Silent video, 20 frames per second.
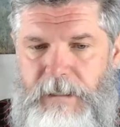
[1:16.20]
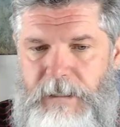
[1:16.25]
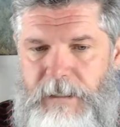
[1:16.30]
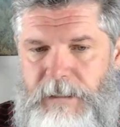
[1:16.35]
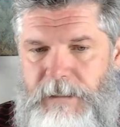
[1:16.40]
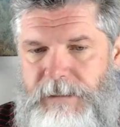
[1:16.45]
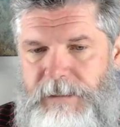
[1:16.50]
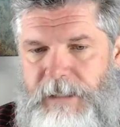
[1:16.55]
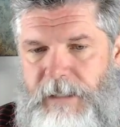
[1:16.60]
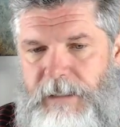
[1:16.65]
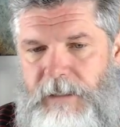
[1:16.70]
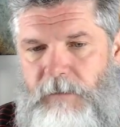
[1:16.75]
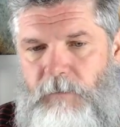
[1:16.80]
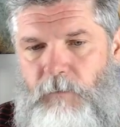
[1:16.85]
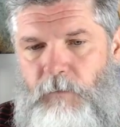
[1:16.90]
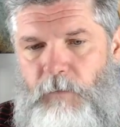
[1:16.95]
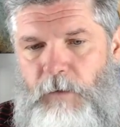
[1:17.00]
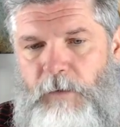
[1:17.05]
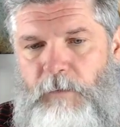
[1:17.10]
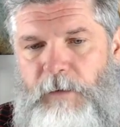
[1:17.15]
Said that
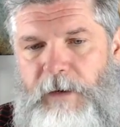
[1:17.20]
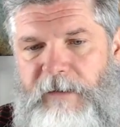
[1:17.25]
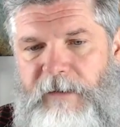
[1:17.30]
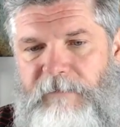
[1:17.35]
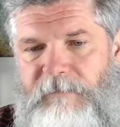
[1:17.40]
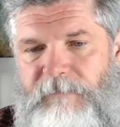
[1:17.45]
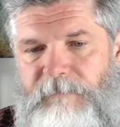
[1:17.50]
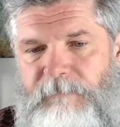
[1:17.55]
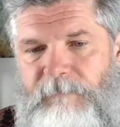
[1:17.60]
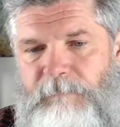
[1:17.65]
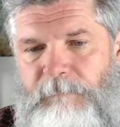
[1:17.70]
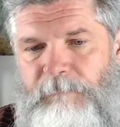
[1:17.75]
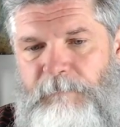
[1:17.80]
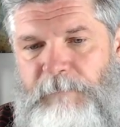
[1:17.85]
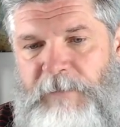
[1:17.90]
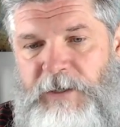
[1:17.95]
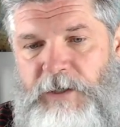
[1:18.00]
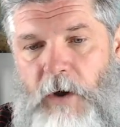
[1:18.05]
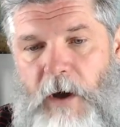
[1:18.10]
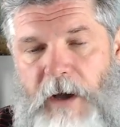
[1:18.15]
we would have
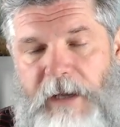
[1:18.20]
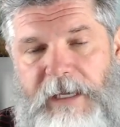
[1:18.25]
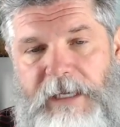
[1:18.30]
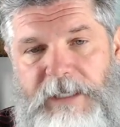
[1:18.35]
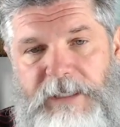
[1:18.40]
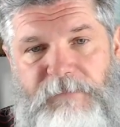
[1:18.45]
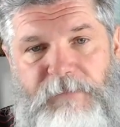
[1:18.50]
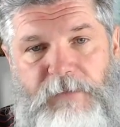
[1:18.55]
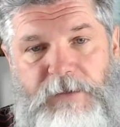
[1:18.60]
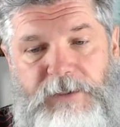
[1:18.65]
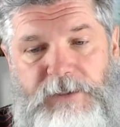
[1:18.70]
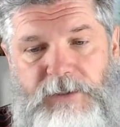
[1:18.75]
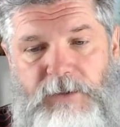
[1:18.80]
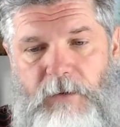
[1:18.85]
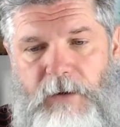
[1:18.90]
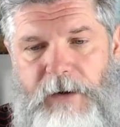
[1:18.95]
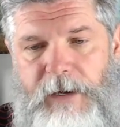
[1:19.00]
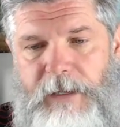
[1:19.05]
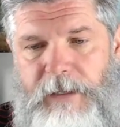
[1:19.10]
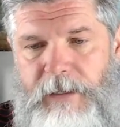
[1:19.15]
been talking a different
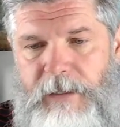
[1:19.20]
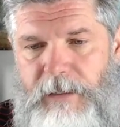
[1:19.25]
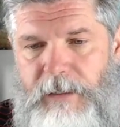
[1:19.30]
story.